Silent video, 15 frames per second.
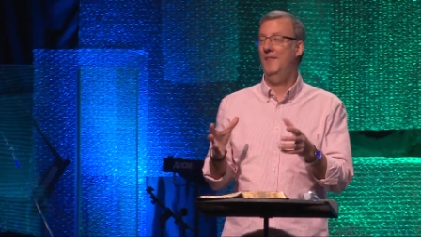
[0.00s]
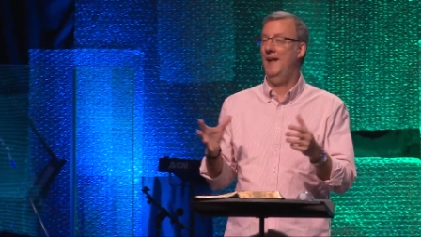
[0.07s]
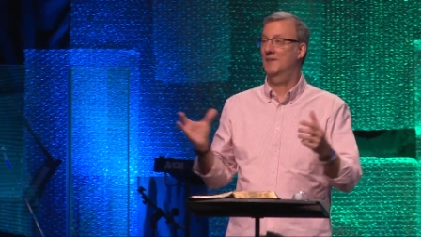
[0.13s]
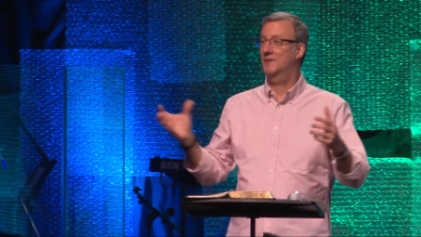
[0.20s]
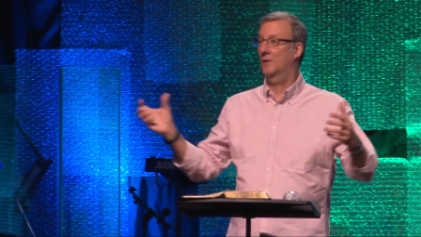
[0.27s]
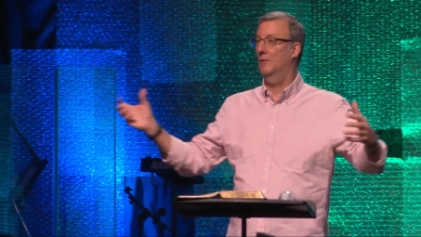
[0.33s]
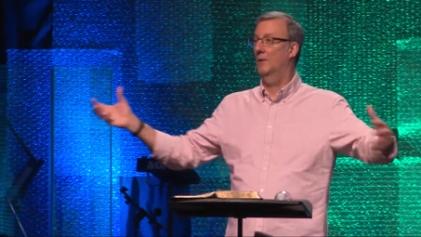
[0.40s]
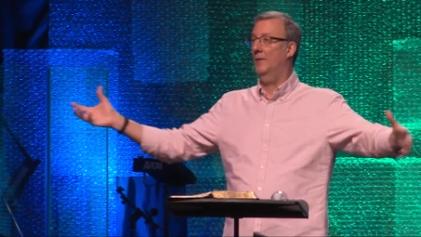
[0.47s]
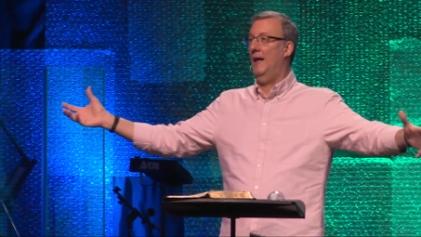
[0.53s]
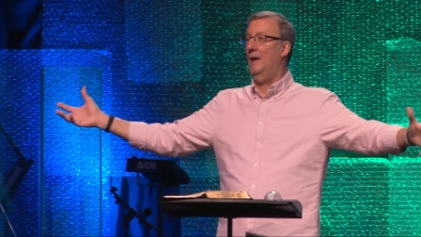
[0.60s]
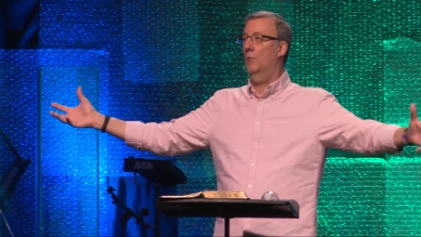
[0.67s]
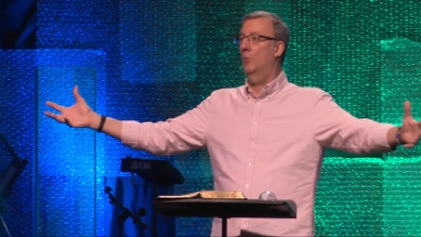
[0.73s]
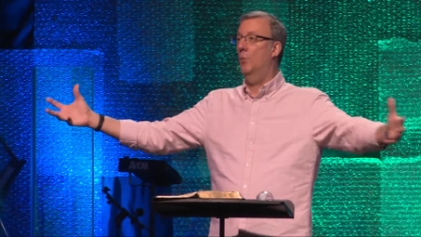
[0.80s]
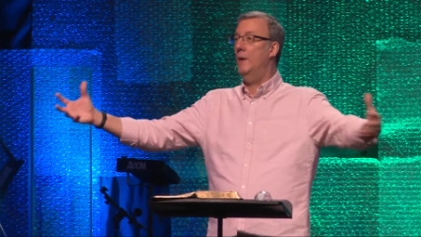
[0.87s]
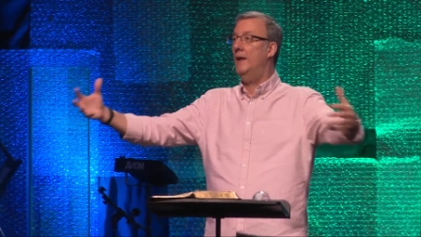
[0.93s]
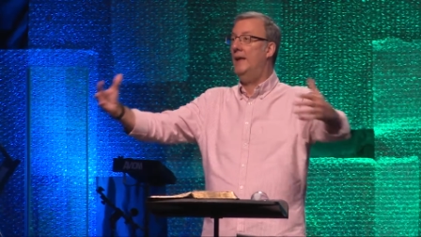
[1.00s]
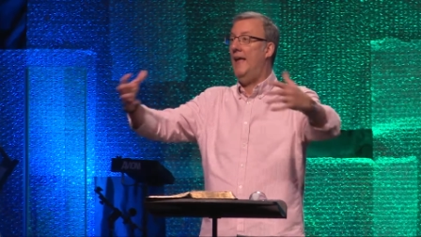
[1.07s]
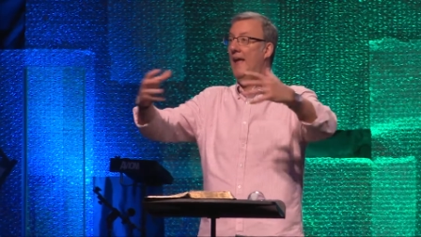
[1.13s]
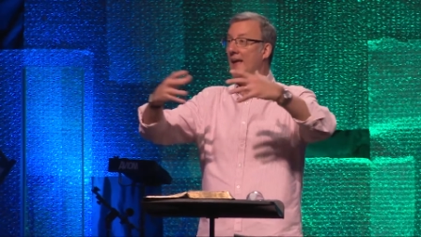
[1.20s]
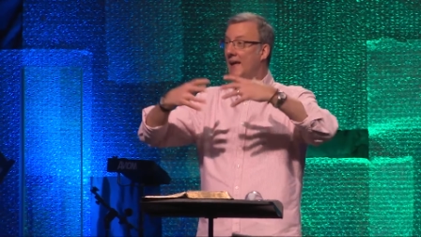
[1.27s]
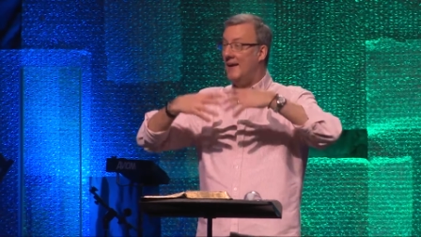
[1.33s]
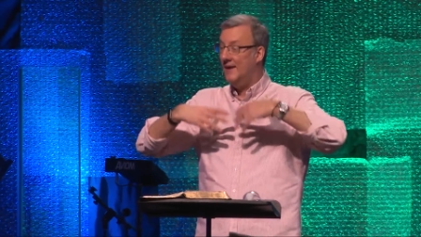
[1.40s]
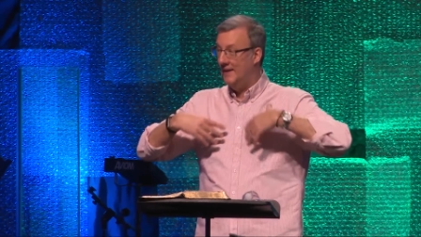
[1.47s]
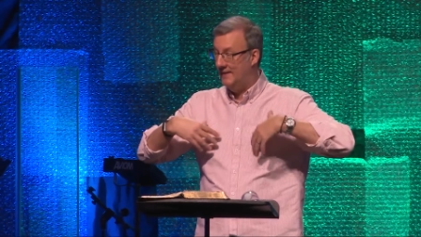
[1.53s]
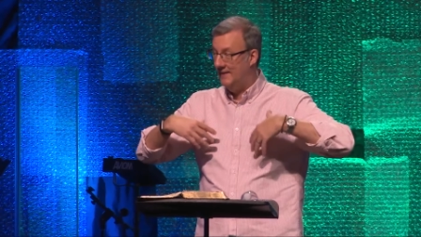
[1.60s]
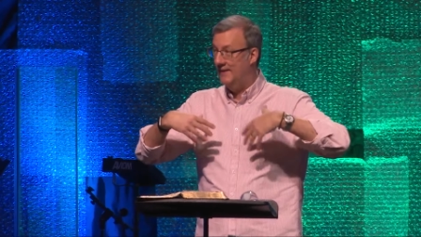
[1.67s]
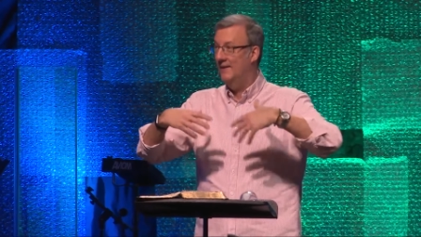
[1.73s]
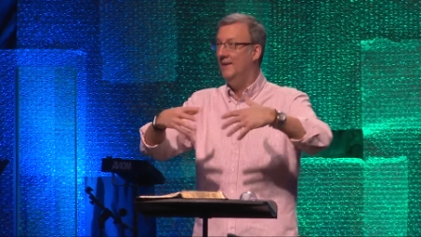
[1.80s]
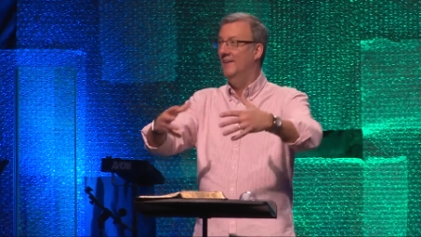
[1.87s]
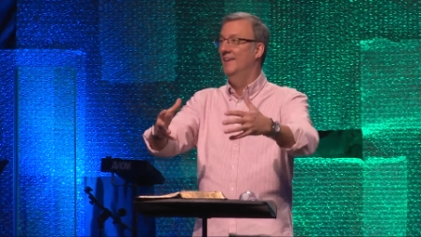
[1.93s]
That's a, that we
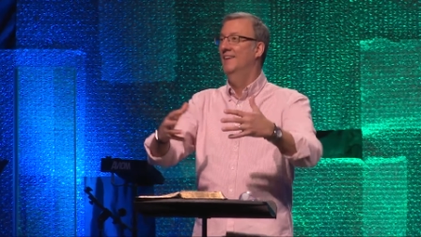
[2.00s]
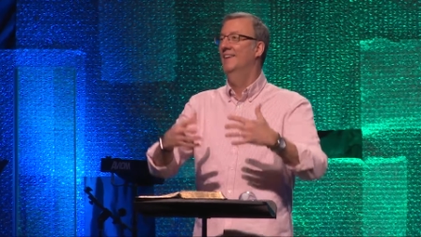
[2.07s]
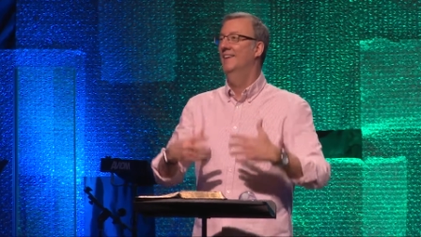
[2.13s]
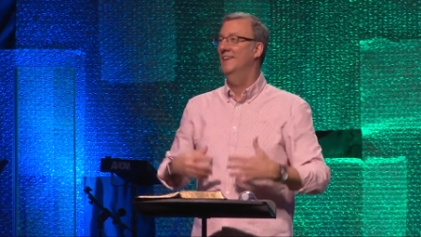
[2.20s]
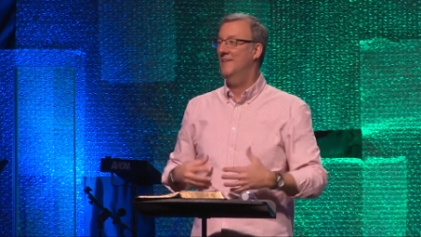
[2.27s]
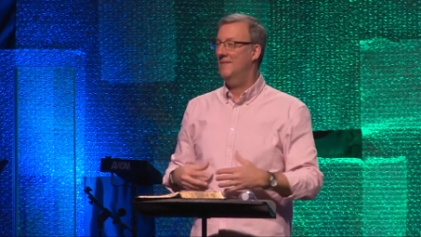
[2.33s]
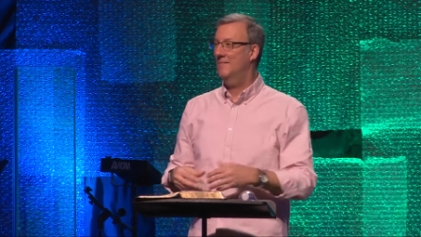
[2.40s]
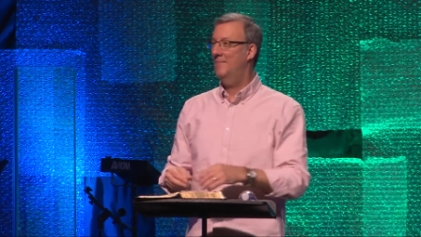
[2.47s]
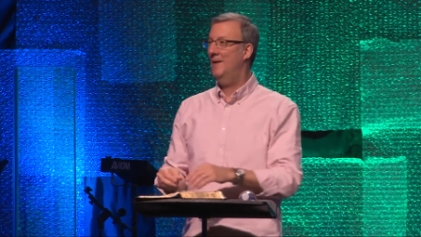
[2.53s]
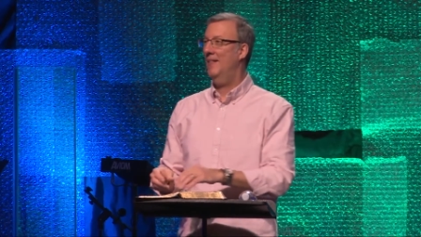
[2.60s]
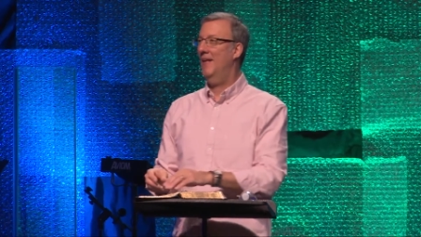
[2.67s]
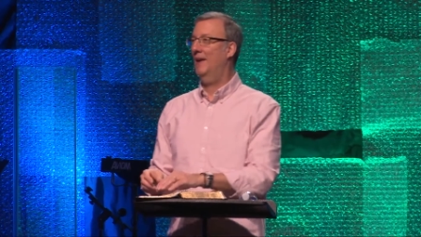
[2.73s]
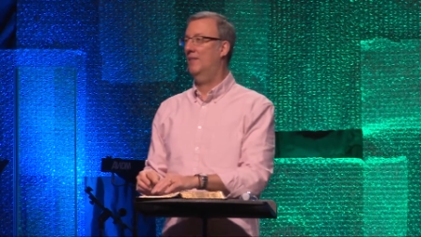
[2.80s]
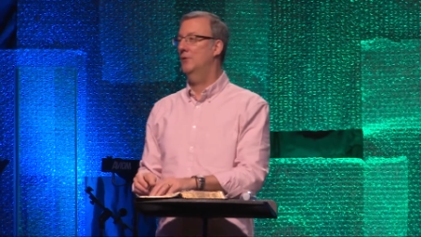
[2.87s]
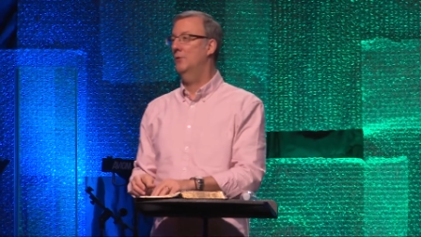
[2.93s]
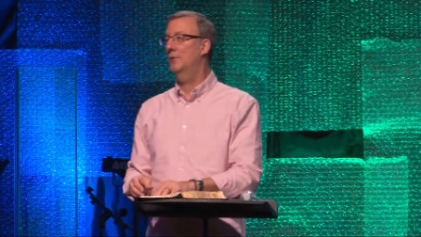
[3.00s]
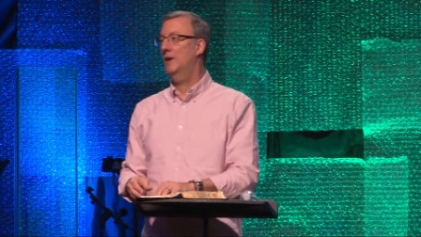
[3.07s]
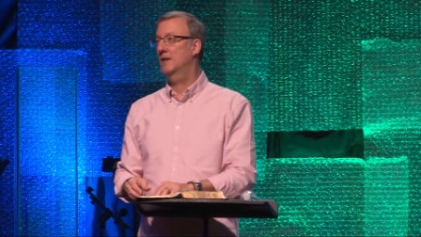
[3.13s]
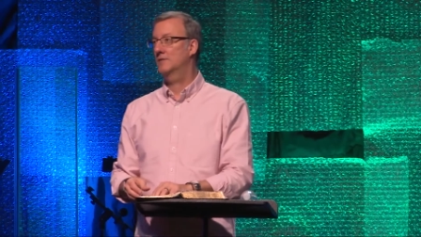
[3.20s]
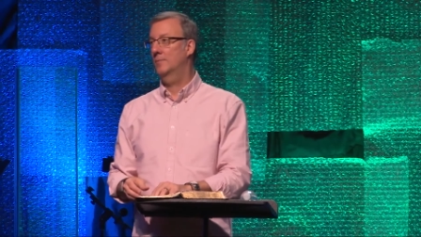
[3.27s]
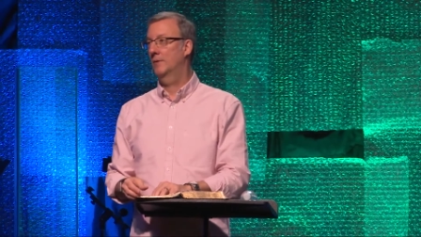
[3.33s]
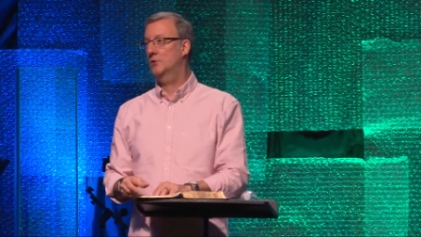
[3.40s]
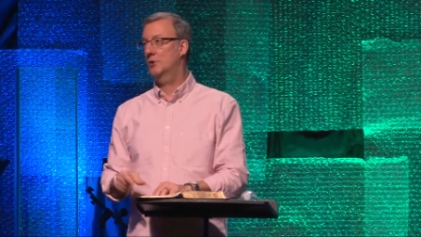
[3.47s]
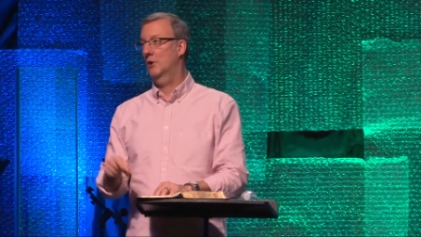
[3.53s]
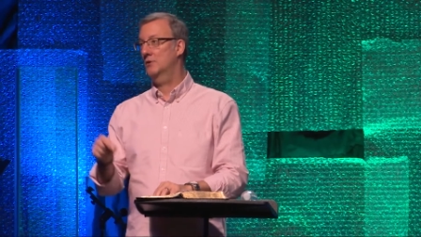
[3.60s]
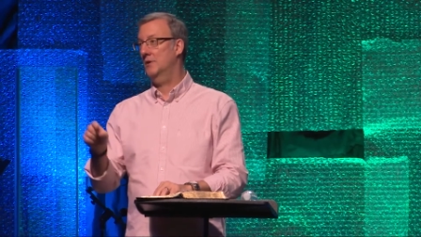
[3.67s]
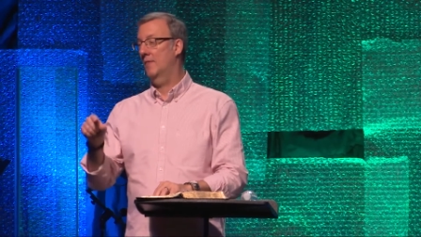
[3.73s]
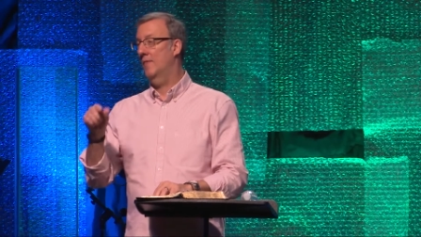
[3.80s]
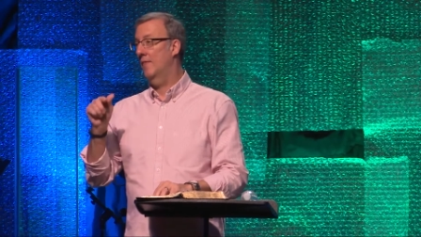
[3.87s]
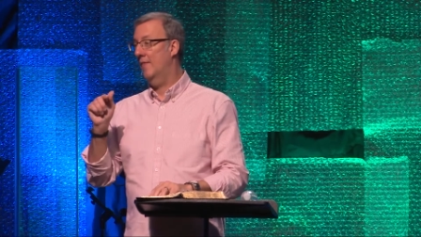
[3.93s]
can be like the New Testament
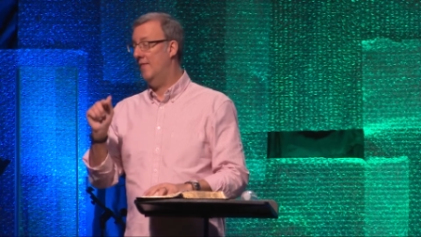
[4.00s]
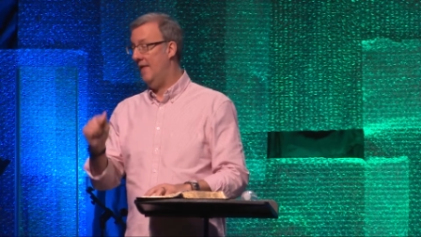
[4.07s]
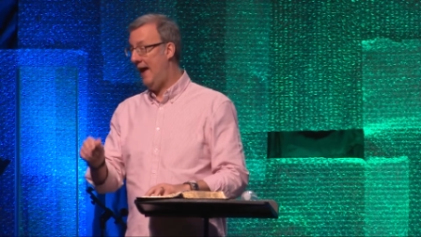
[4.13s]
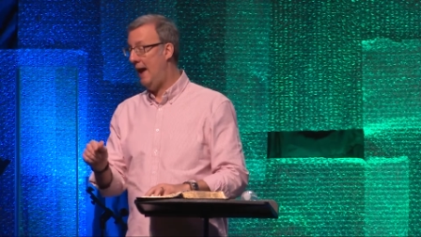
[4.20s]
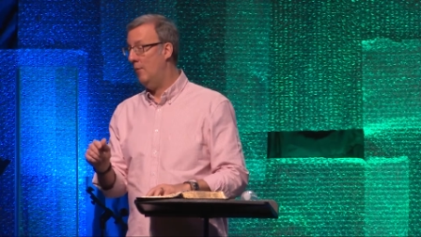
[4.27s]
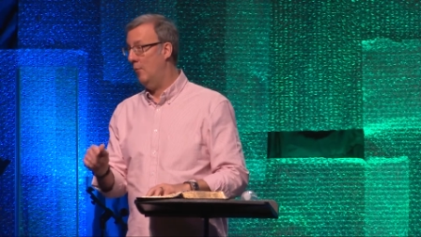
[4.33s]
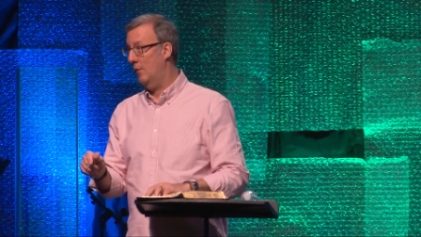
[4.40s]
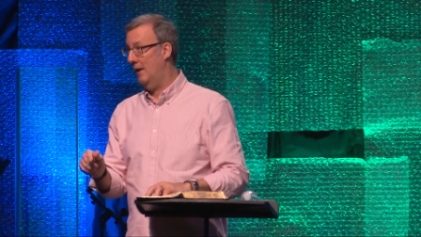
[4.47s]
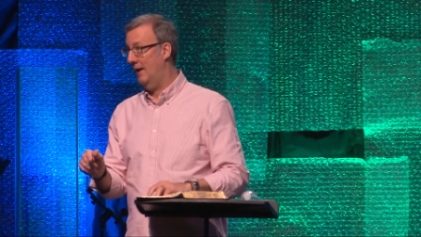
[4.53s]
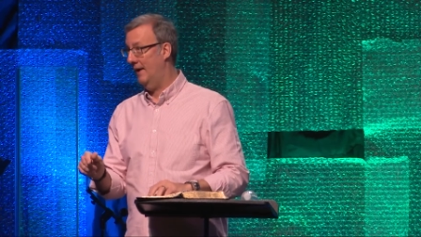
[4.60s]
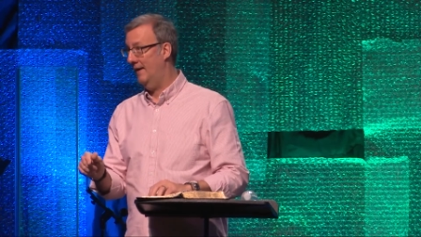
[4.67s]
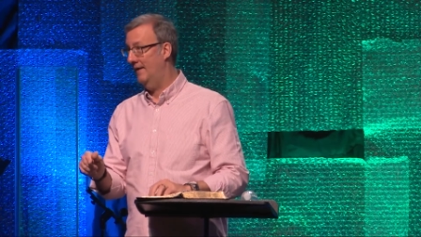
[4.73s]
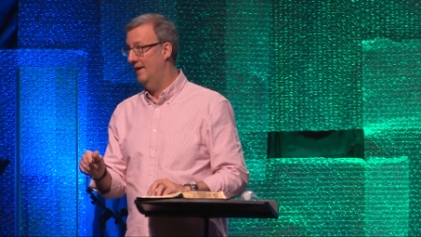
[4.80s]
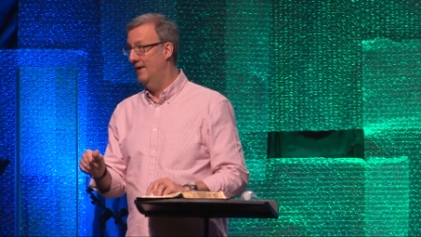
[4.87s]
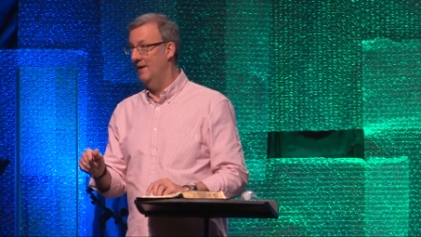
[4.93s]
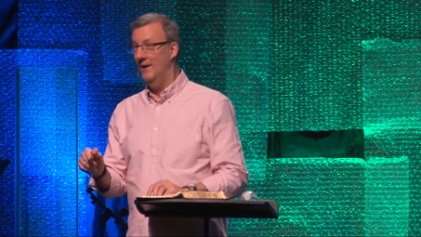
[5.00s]
church in that way.